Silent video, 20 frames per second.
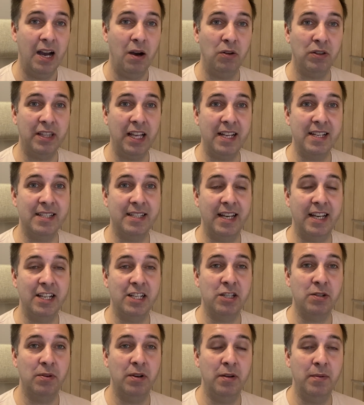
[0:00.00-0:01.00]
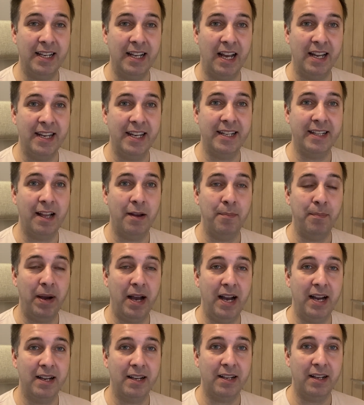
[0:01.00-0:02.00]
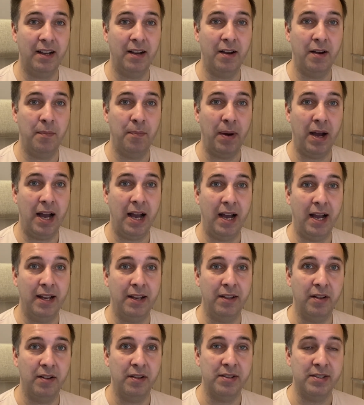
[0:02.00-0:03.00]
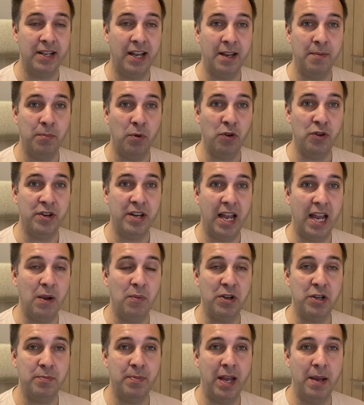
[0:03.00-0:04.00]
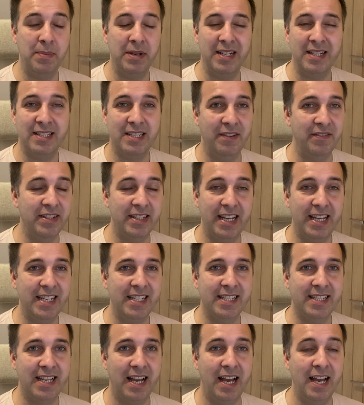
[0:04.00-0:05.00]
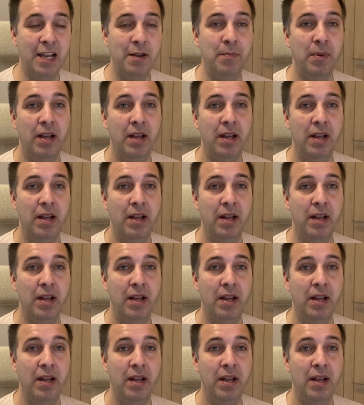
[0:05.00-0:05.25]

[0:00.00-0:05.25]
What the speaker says: I would then say to them, I need them back by, say, Monday, which may be in 7 days' time.